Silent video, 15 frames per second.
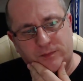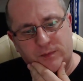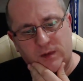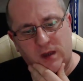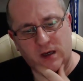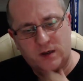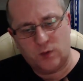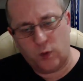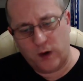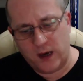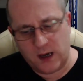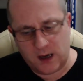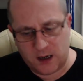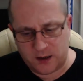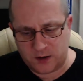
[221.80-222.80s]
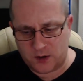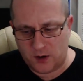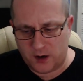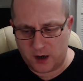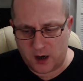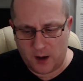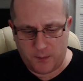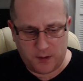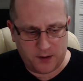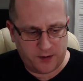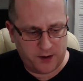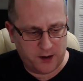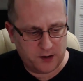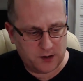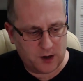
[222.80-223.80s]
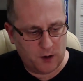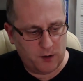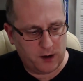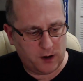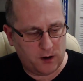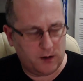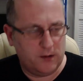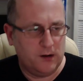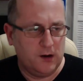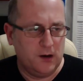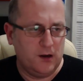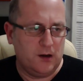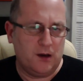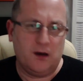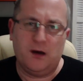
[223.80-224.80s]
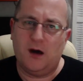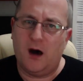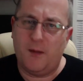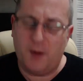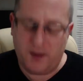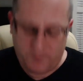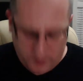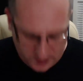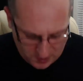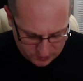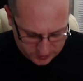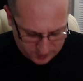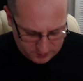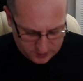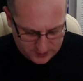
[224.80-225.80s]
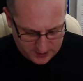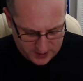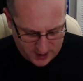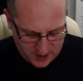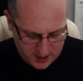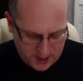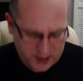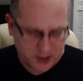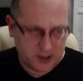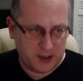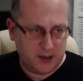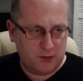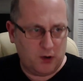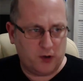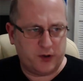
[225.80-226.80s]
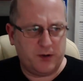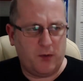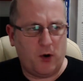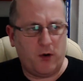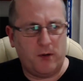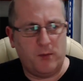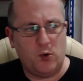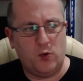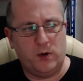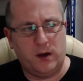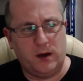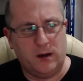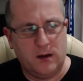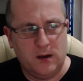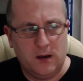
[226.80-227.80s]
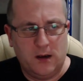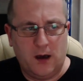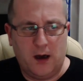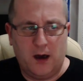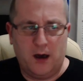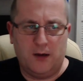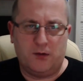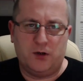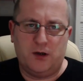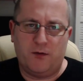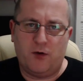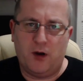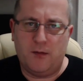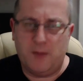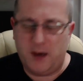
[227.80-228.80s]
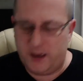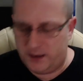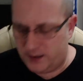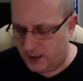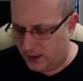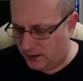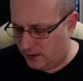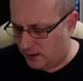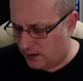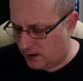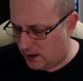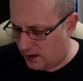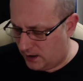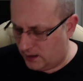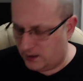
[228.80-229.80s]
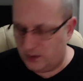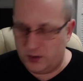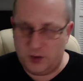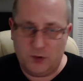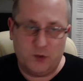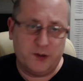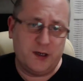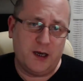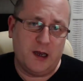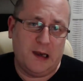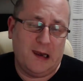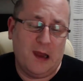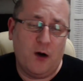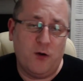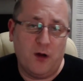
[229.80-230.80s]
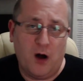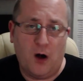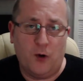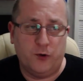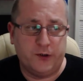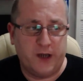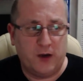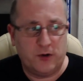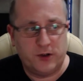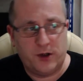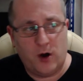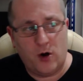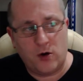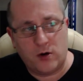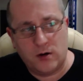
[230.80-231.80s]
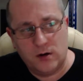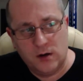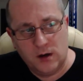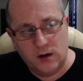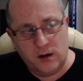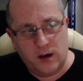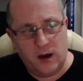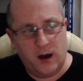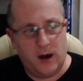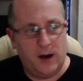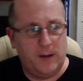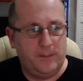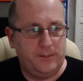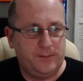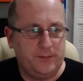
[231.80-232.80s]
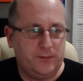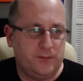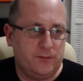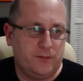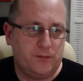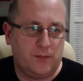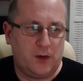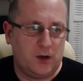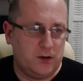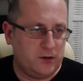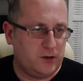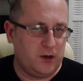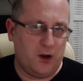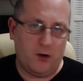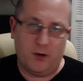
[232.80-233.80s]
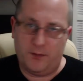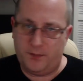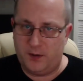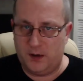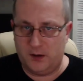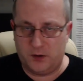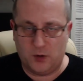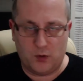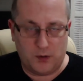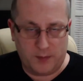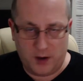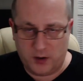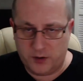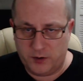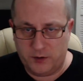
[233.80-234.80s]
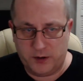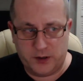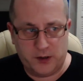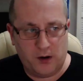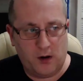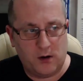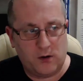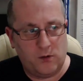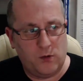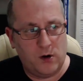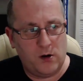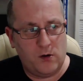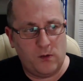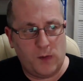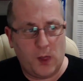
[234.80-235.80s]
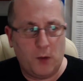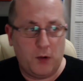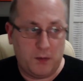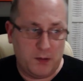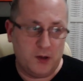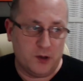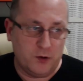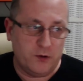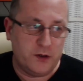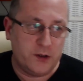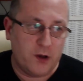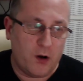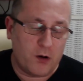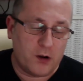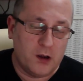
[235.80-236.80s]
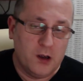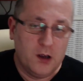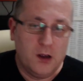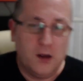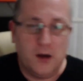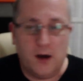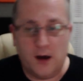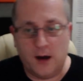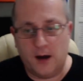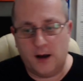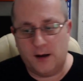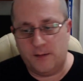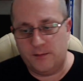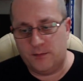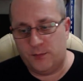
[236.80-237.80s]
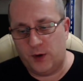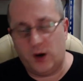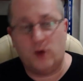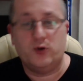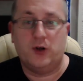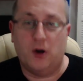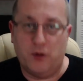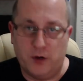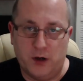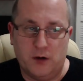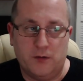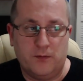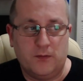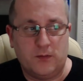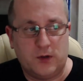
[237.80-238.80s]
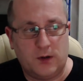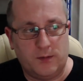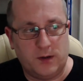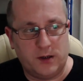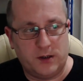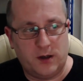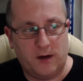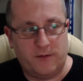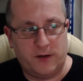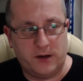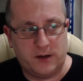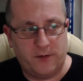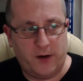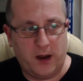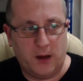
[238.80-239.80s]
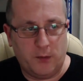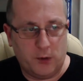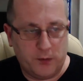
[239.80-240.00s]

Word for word: This week has got a couple of things going on. I might video something today, actually, well, tomorrow morning, because I've got a meeting, and you'll see a load of wholesale stock. Because, you know, I've been talking about doing stock. Well, we've been doing stock. But I'll show you some of the stuff that's available.